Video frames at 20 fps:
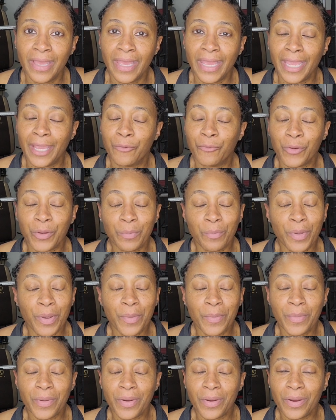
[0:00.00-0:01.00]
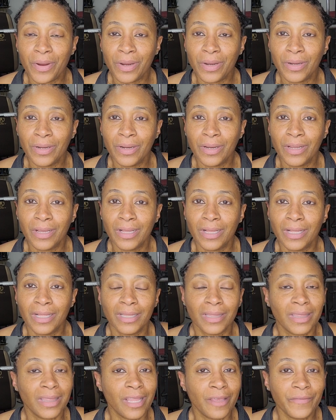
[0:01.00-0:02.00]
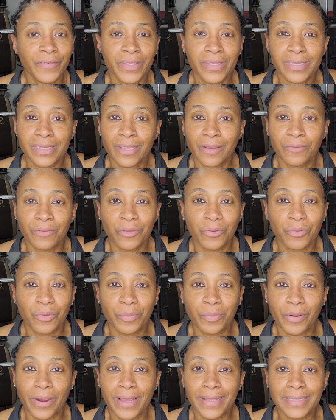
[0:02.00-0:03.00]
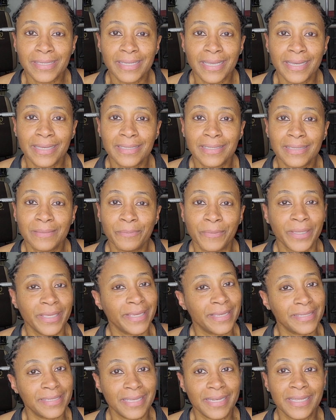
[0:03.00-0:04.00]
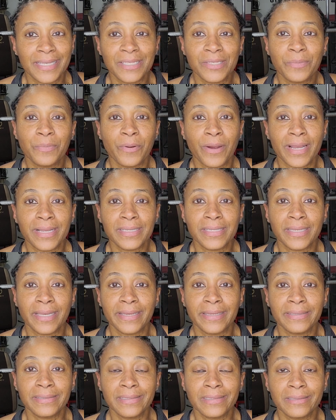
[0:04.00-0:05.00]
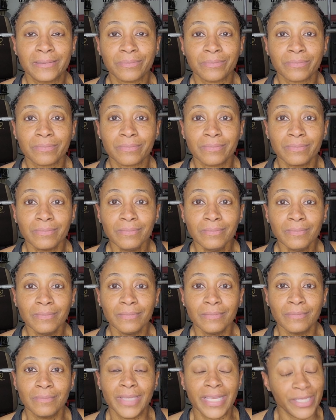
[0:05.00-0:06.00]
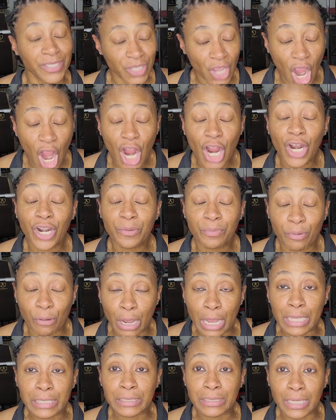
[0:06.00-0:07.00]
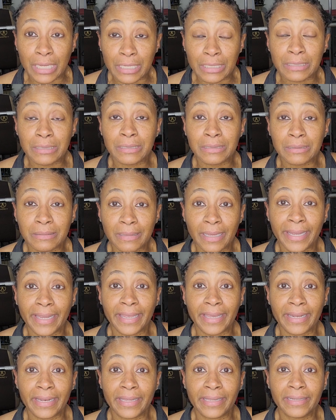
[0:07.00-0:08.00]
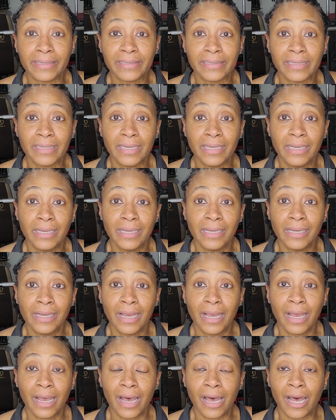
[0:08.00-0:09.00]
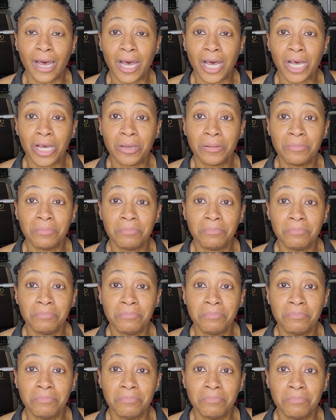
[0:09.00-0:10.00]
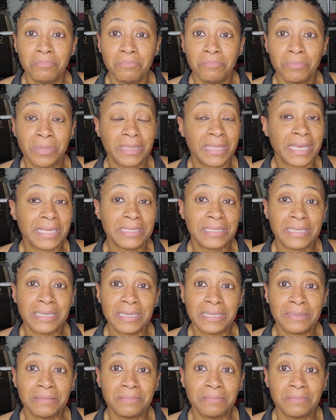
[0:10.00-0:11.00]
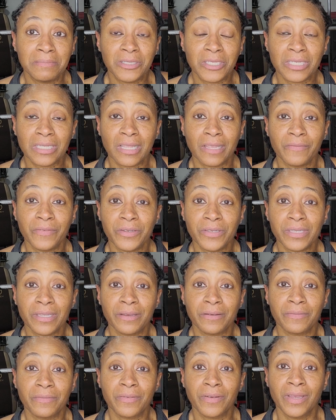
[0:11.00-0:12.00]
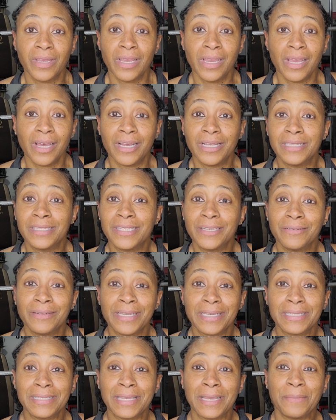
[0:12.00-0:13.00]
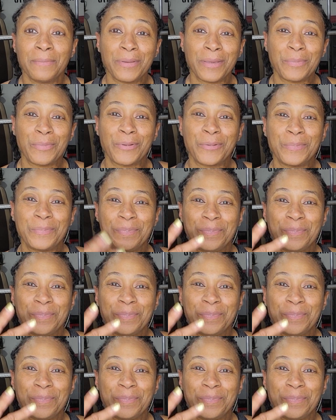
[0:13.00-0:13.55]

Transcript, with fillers: And remember, love yourself through the process, because it is a process. It's a hard process. I get it. Um, but that's it. Just love yourself. Until next time, people.